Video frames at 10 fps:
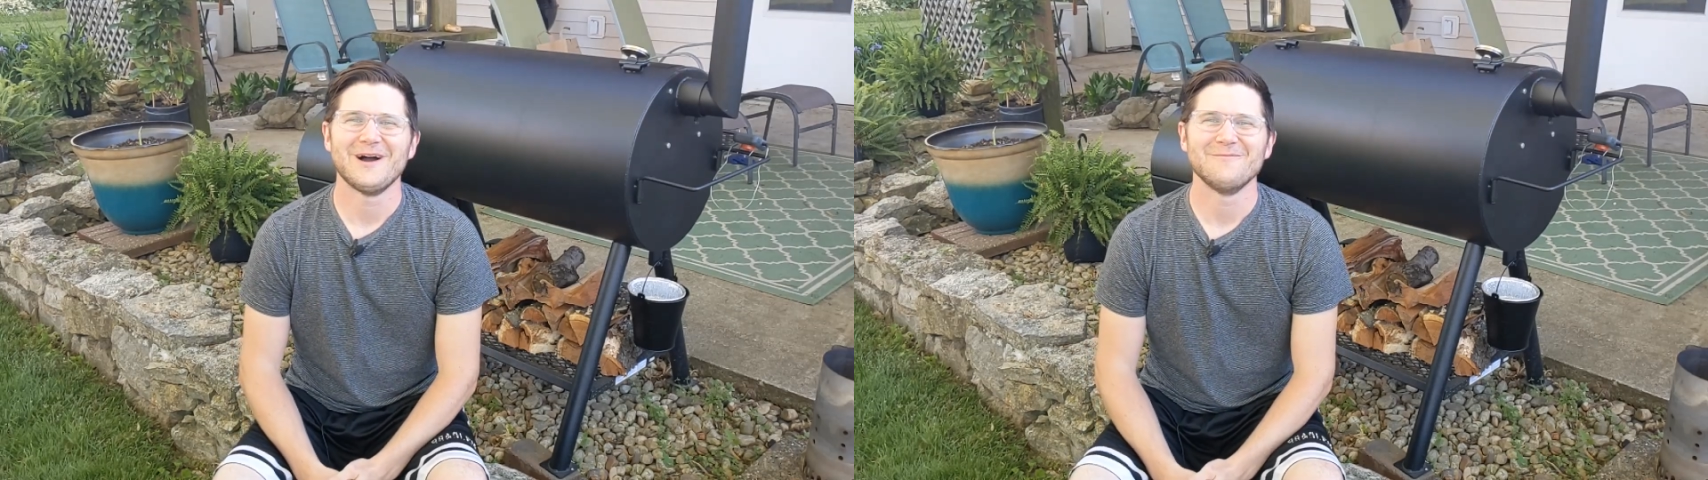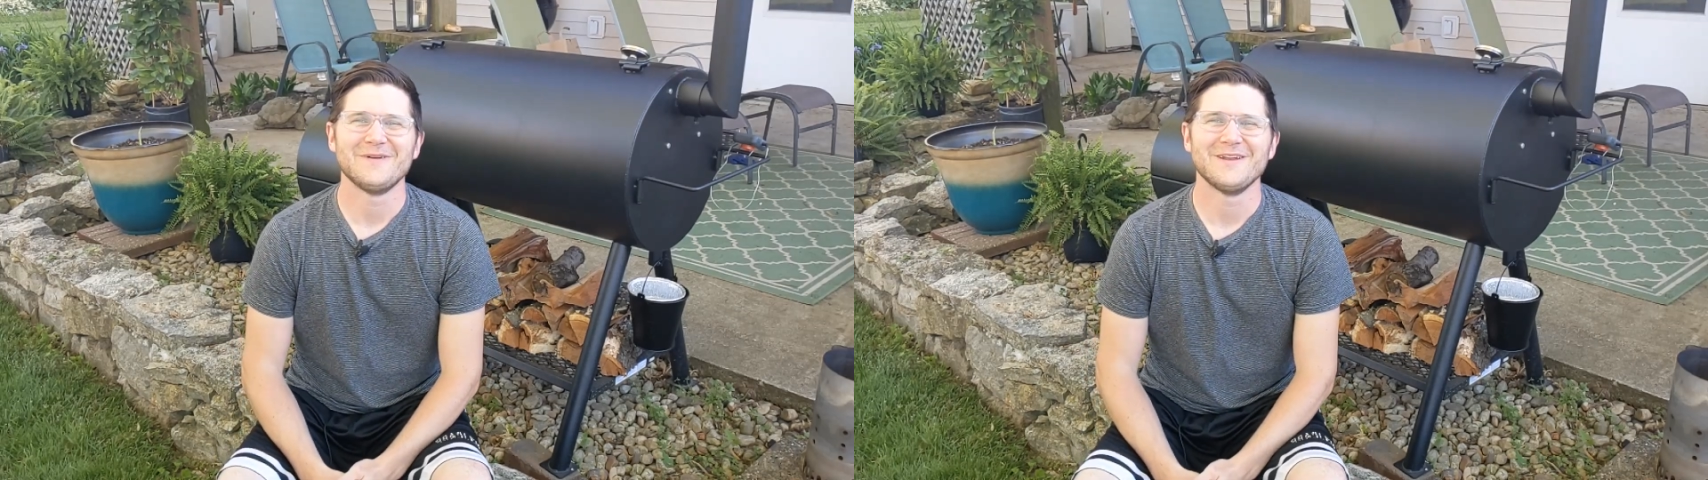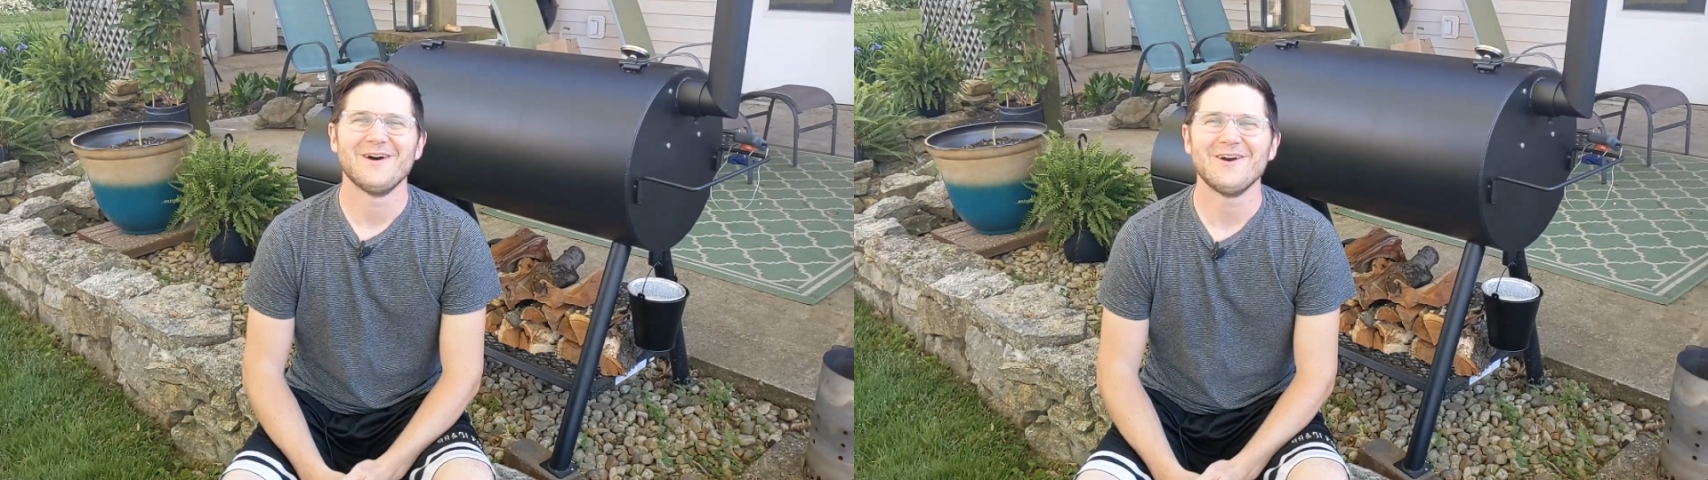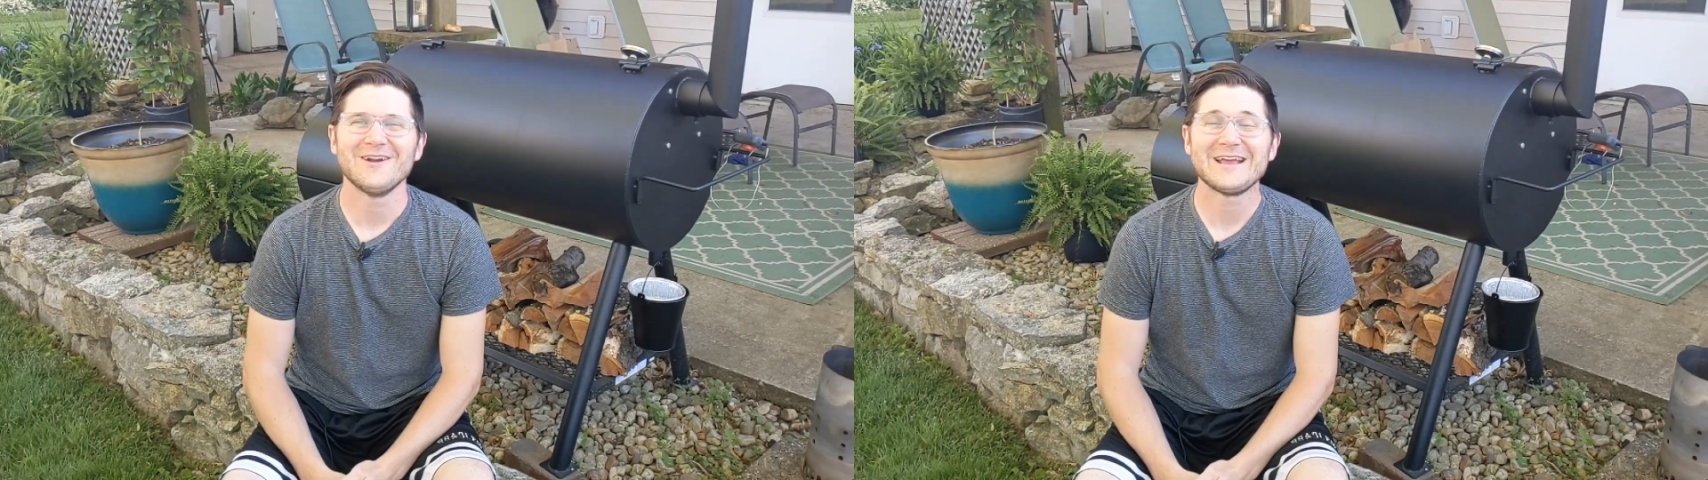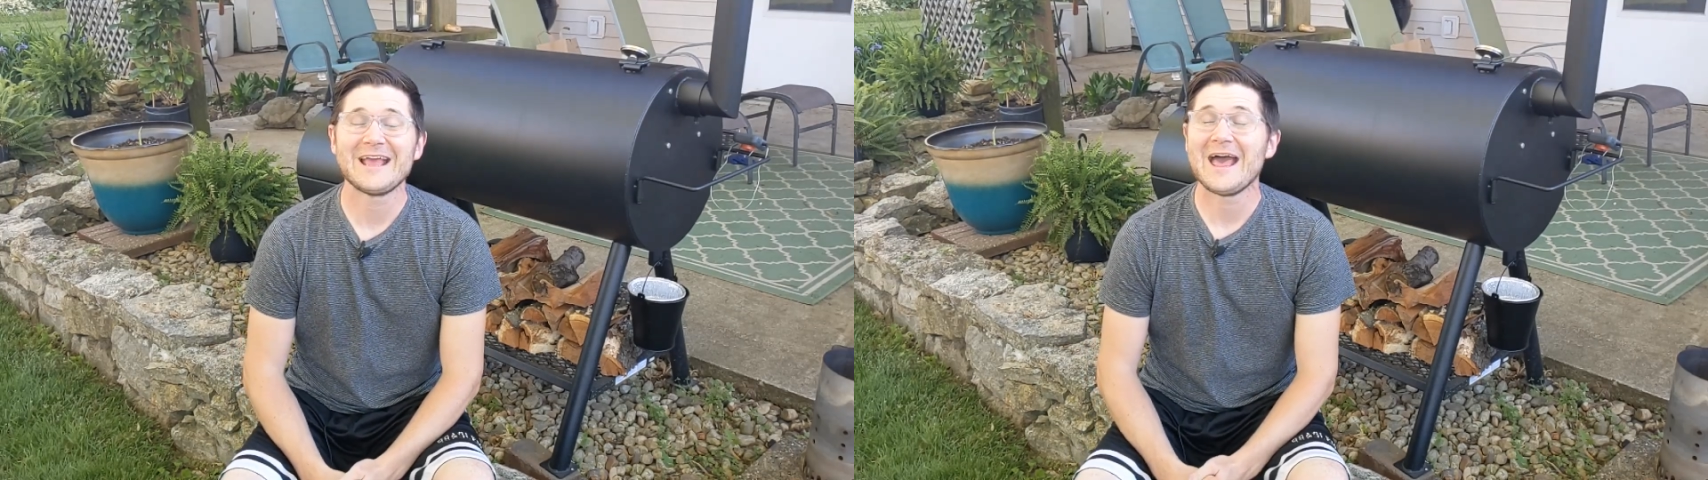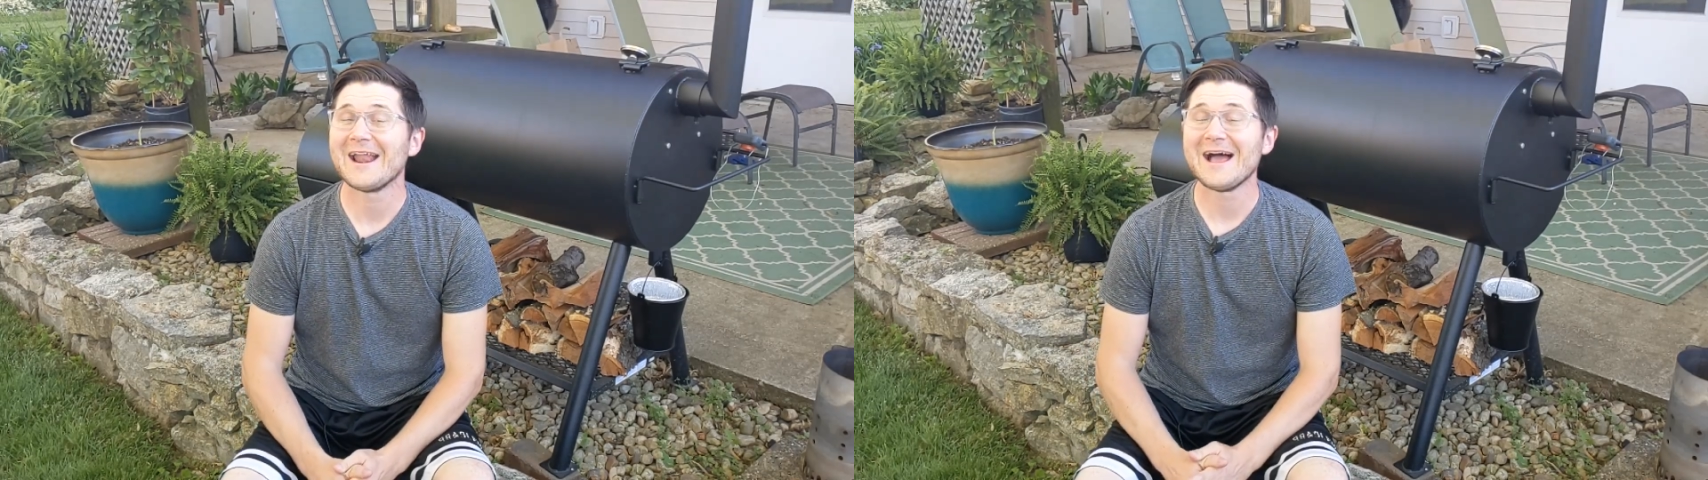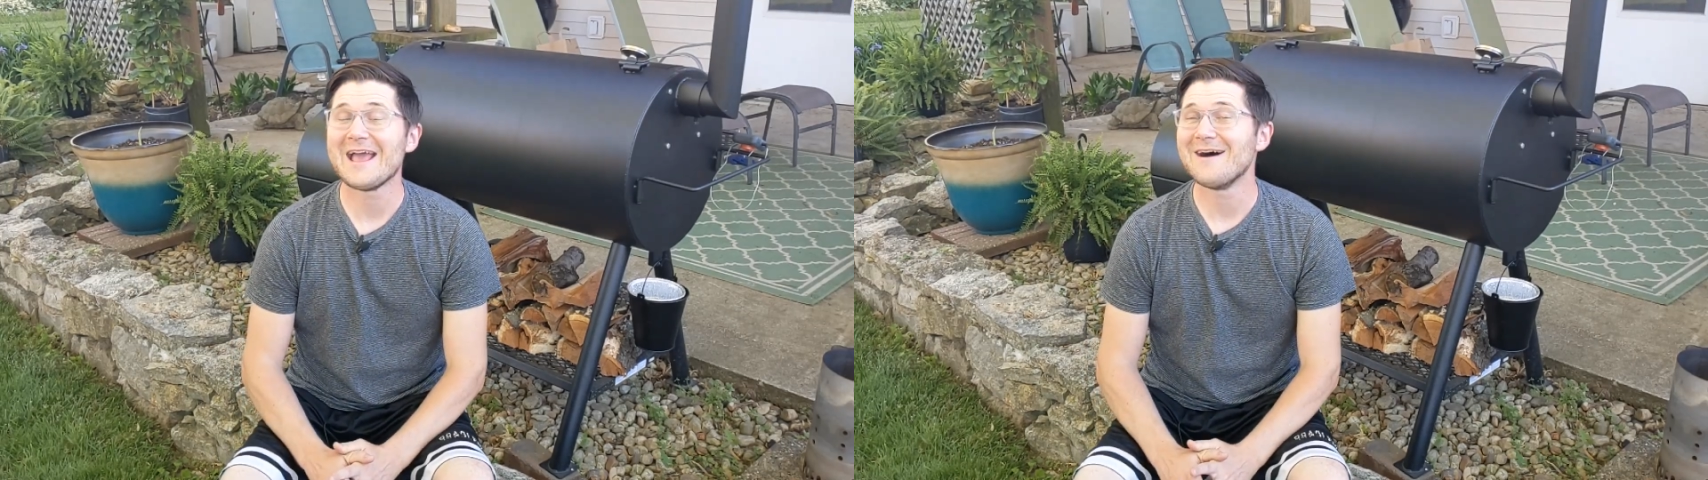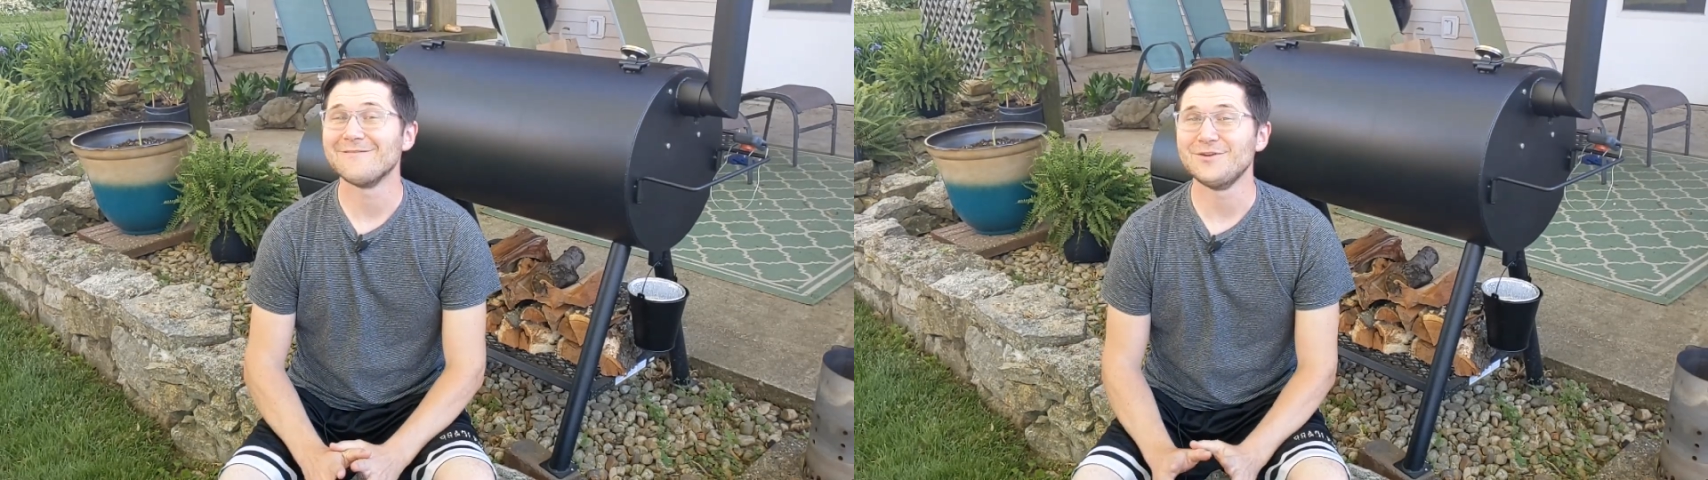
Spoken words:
I'm Ben Harding and I have